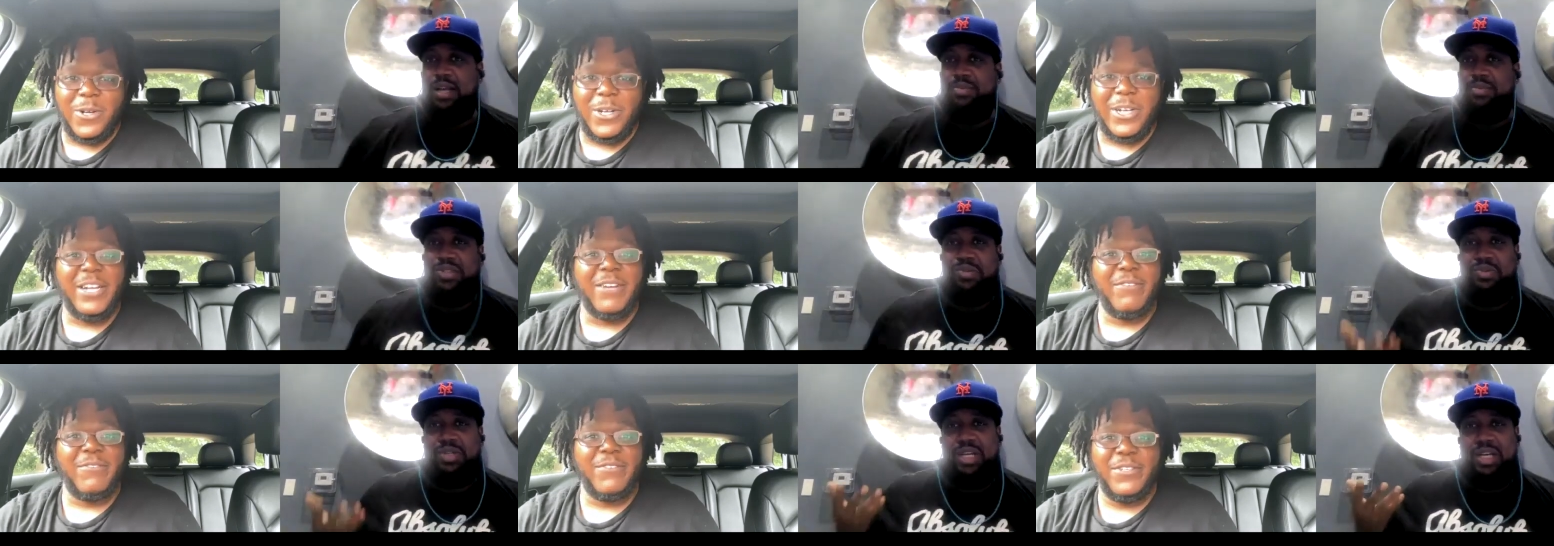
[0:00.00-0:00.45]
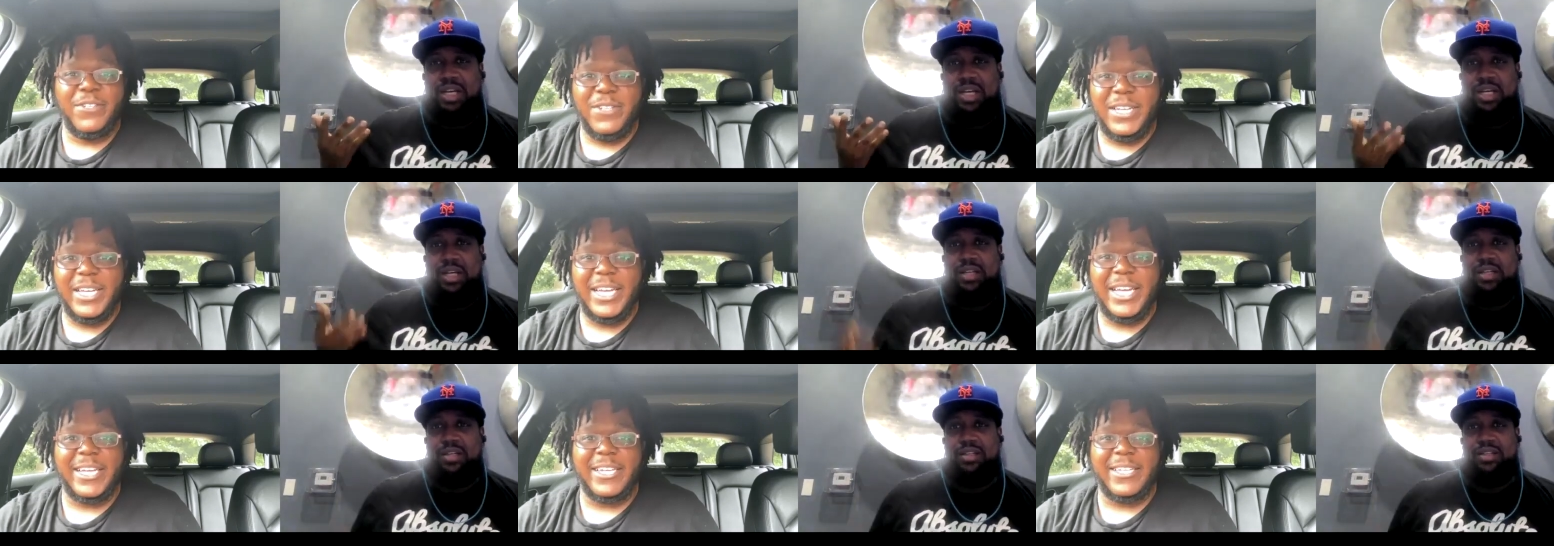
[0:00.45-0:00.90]
Speaker 1: So
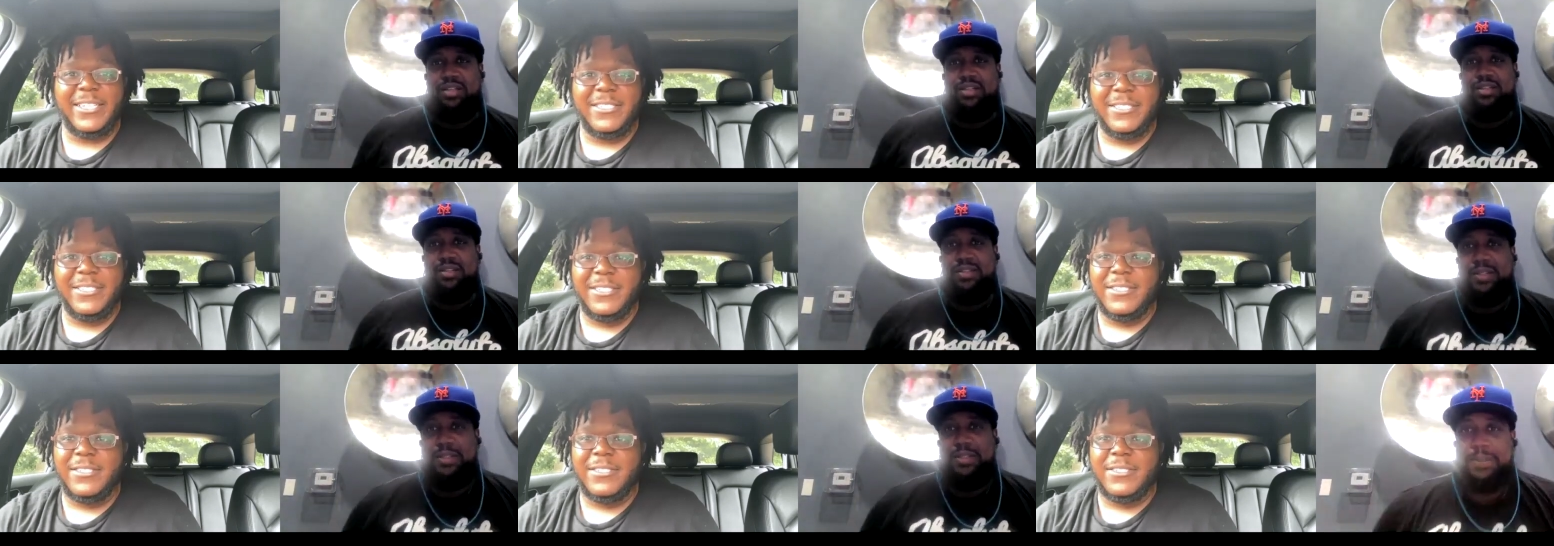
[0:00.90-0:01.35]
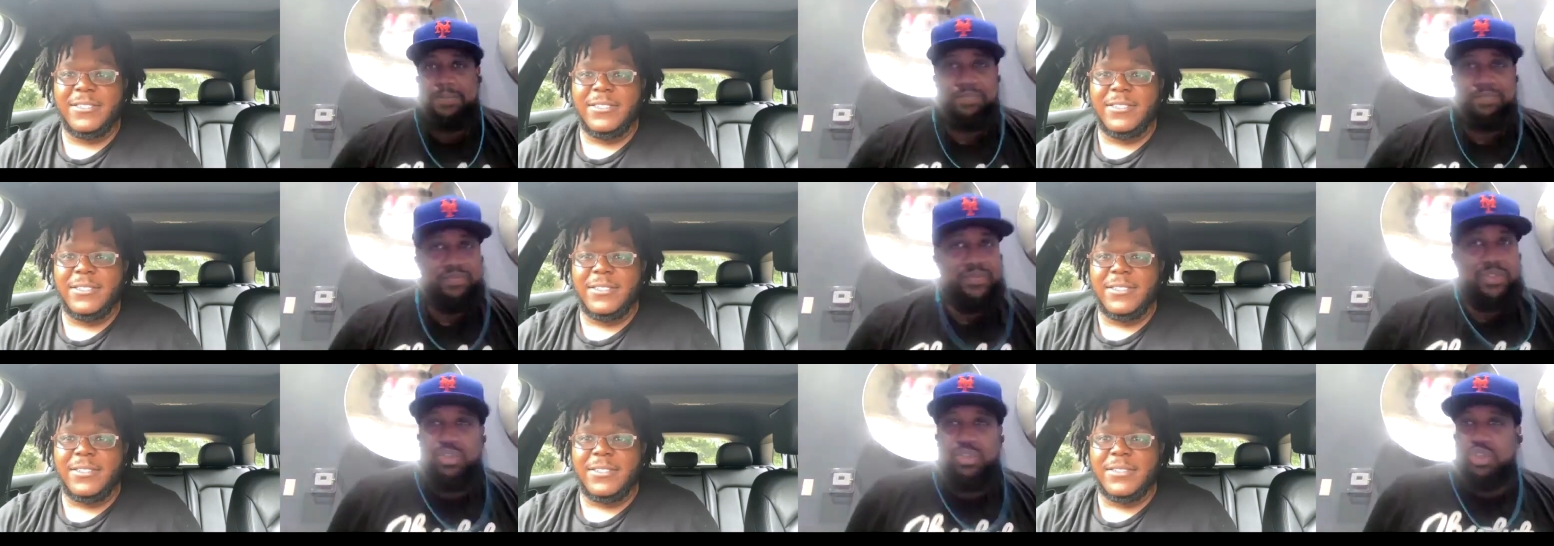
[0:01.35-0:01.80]
good.
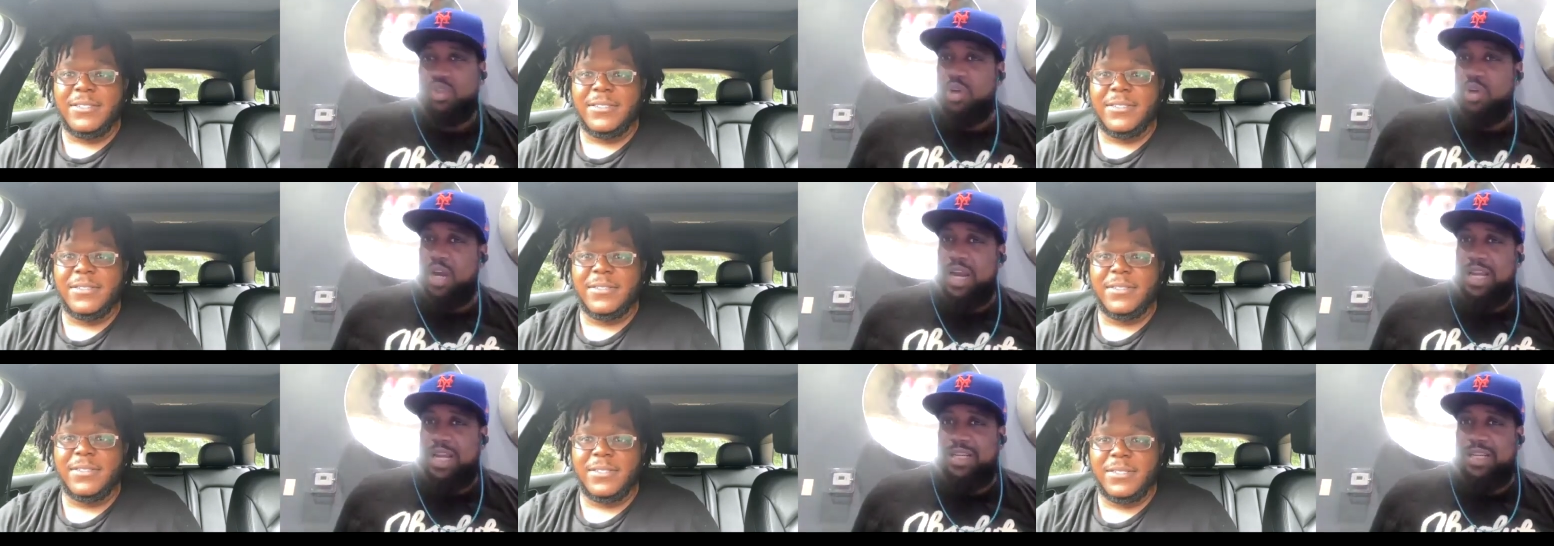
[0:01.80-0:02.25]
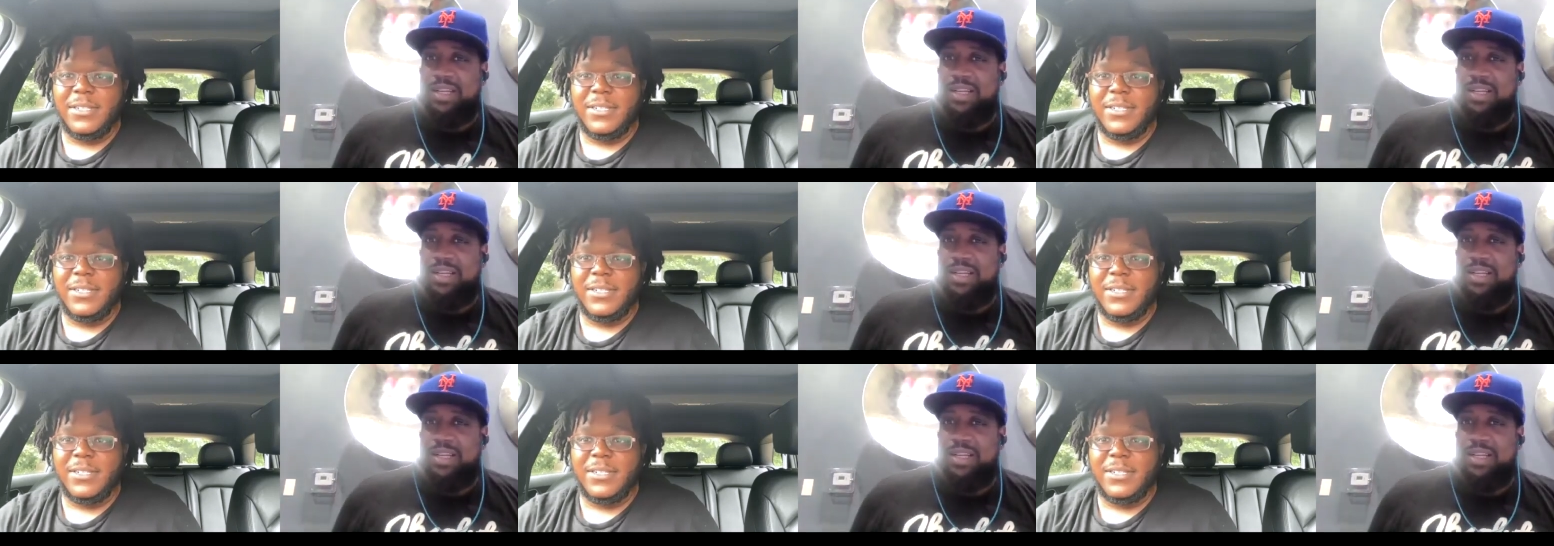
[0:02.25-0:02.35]
You straight.